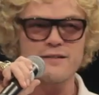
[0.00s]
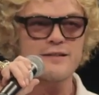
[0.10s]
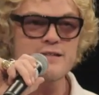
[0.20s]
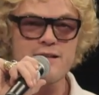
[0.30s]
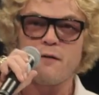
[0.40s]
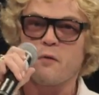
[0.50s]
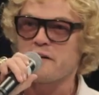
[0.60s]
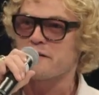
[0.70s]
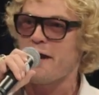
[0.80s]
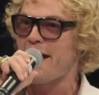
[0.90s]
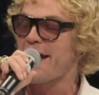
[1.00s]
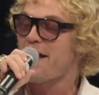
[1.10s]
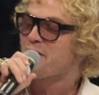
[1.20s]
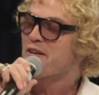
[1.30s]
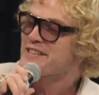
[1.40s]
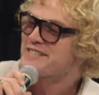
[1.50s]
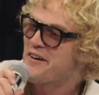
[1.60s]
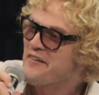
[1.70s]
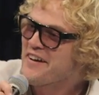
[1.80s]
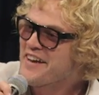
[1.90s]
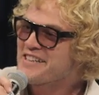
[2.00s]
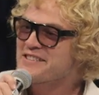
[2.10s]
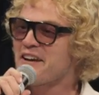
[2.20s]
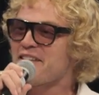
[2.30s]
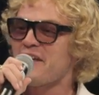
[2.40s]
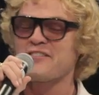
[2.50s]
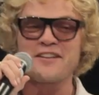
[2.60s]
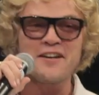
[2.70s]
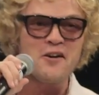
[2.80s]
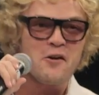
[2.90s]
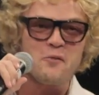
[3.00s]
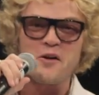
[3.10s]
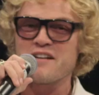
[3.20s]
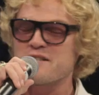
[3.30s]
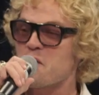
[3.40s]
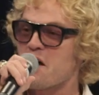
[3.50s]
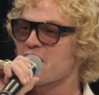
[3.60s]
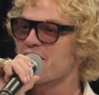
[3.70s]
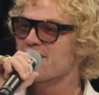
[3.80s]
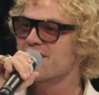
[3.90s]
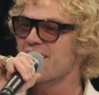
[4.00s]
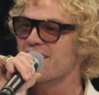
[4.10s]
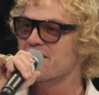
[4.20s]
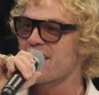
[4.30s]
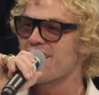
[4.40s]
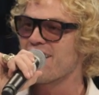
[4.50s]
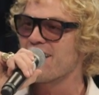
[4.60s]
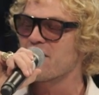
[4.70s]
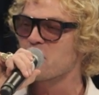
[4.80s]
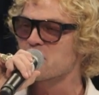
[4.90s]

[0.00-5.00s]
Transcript: At least I wanted to hang out there, so I thought that the girl would as well, and it